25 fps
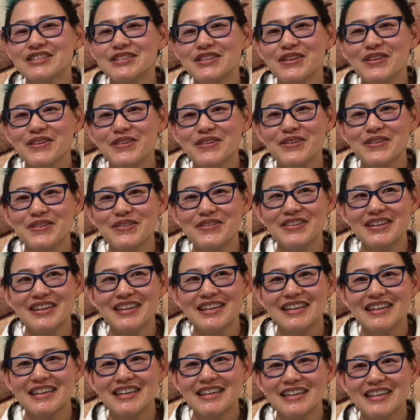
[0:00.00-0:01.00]
so,
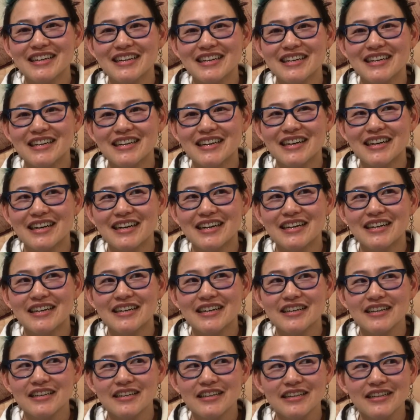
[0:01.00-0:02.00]

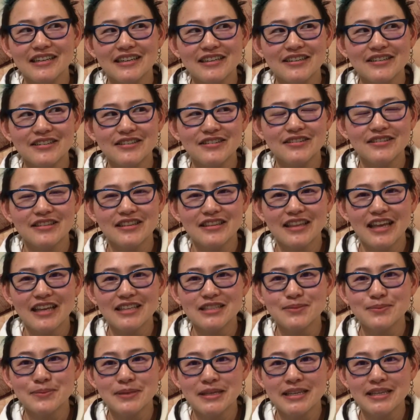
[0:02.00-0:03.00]
you know,
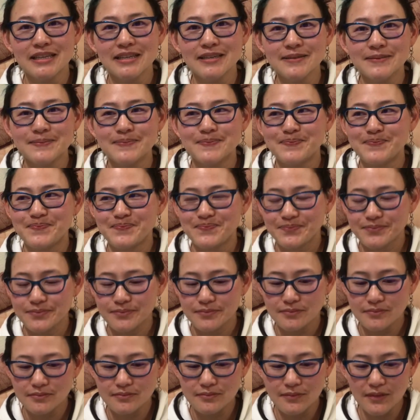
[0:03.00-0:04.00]
that's me.
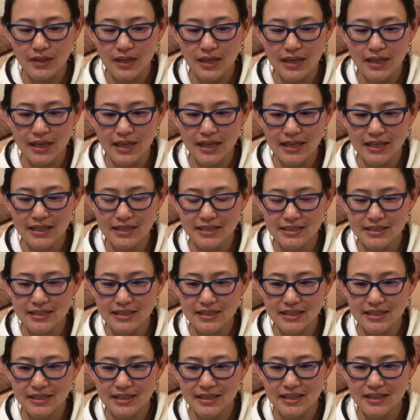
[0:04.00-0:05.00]
And
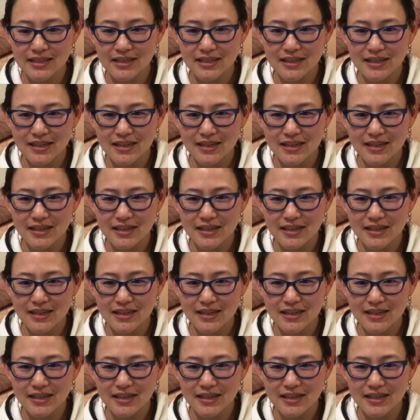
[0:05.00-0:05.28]
uh,